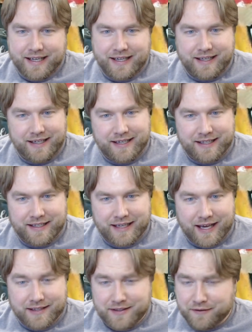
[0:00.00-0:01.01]
and
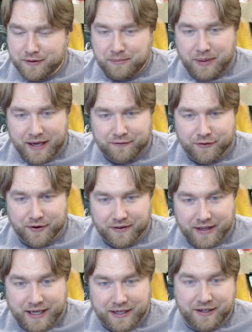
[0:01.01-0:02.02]
I definitely paid for it
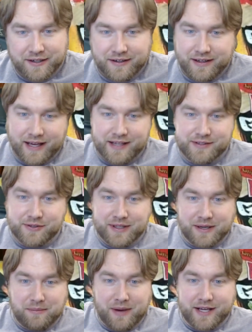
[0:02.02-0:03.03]
later, as you
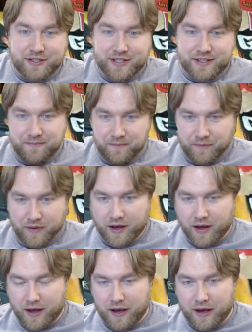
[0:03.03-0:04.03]
can imagine.
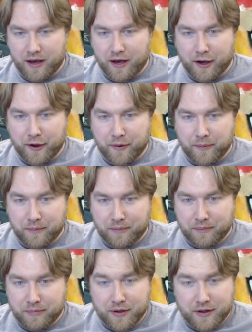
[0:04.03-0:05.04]

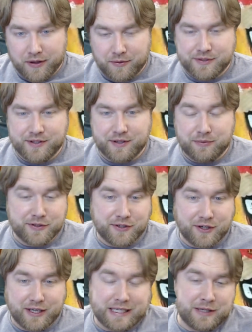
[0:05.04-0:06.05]
But it was
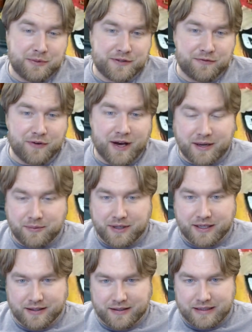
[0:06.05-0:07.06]
good, and it was fun. I
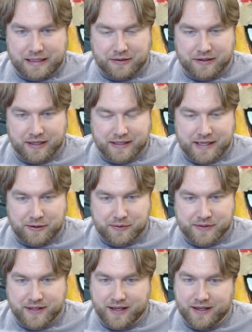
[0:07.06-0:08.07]
mean, like I said,
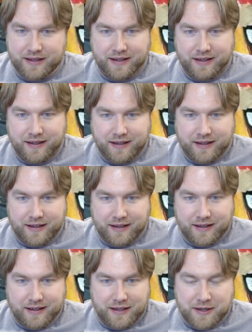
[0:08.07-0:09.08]
it
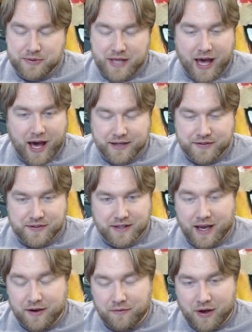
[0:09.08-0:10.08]
was the hottest thing
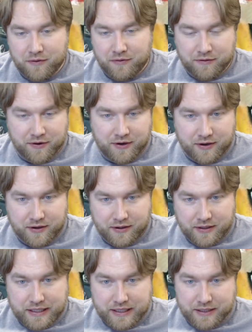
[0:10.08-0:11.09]
I've ever
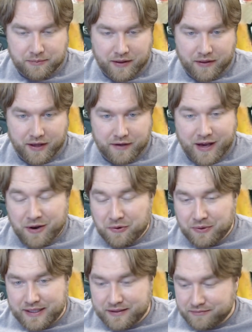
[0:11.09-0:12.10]
eaten in my life. I
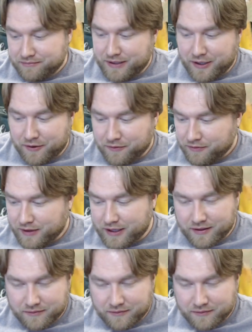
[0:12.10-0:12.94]
don't eat, like